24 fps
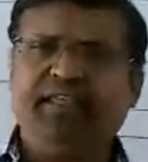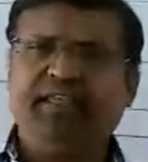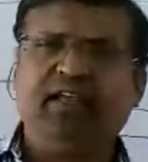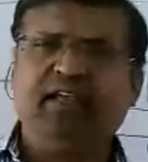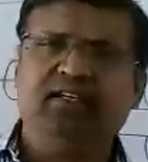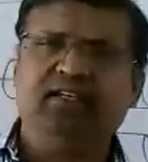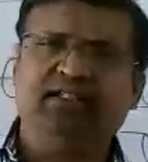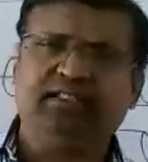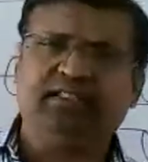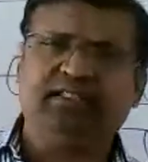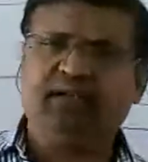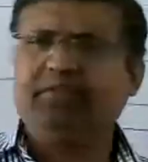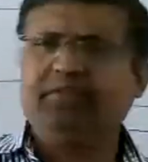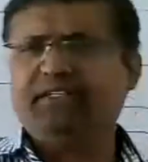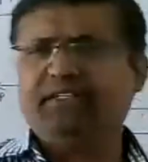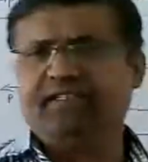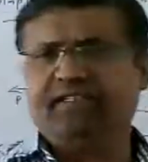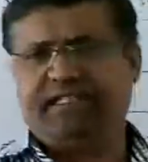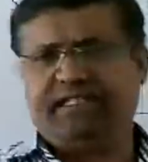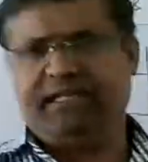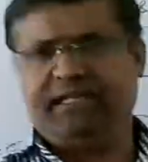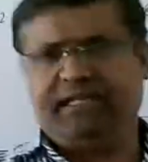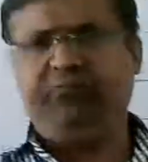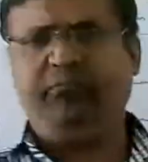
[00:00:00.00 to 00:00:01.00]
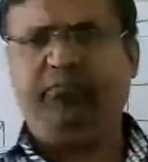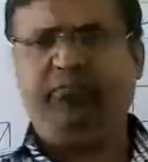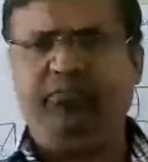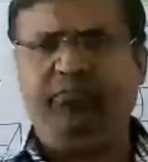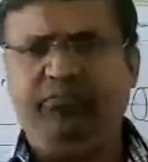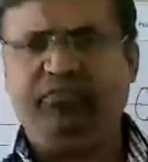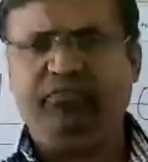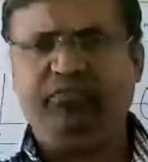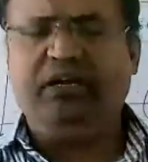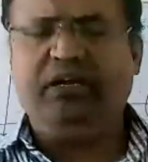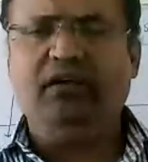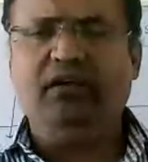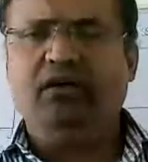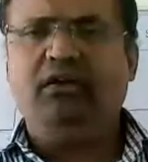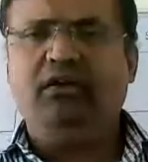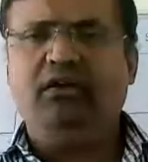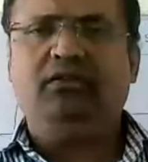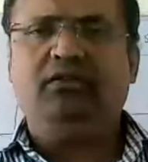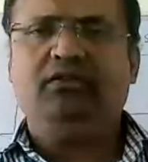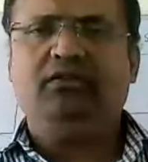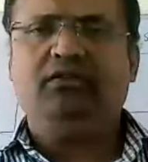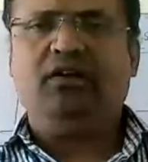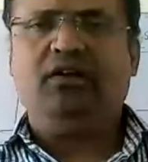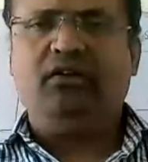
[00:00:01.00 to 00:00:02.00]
load? The basic concept is same.